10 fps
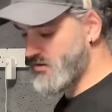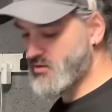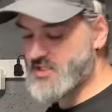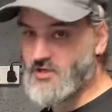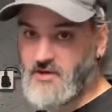
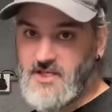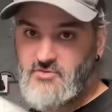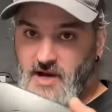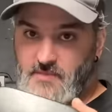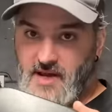also got this
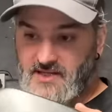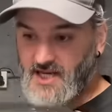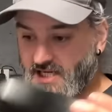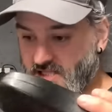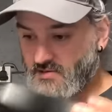Ray-Ban
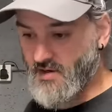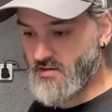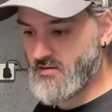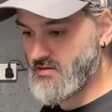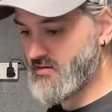case as well,
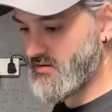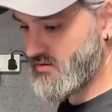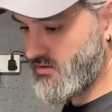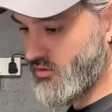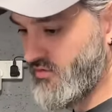
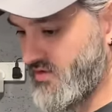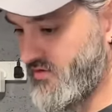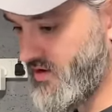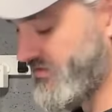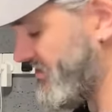all for the
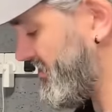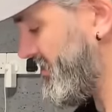fiver.